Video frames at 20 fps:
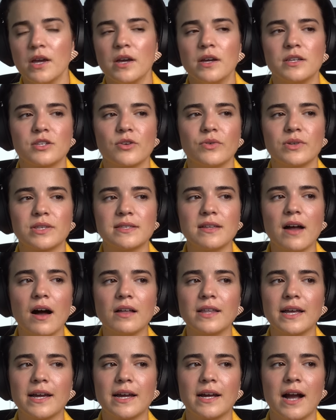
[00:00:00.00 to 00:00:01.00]
So it's not
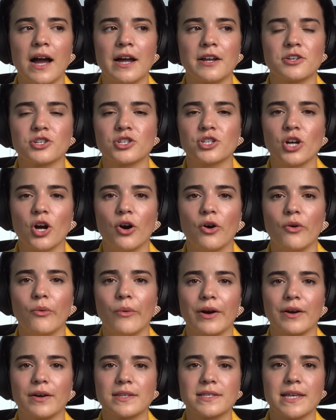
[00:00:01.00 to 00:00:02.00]
like a kind of show
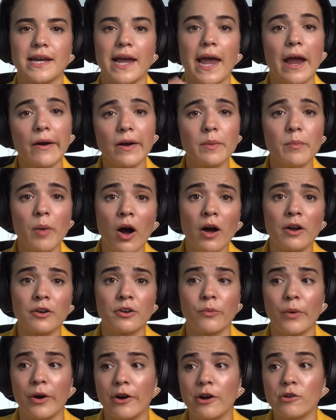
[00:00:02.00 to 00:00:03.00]
where it's like Harry Potter,
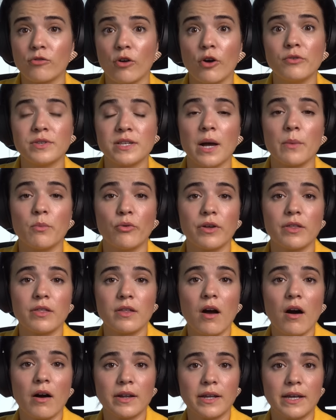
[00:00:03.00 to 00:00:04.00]
where it grows up with the
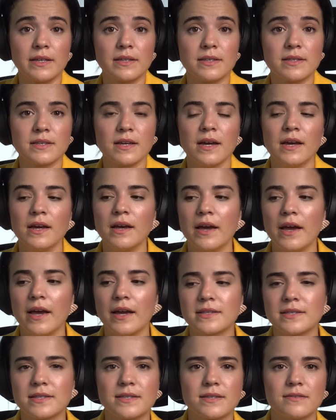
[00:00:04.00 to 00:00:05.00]
audience.
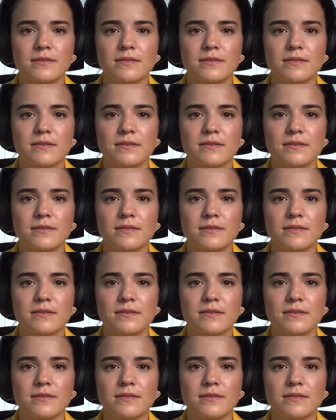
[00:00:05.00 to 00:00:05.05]
It's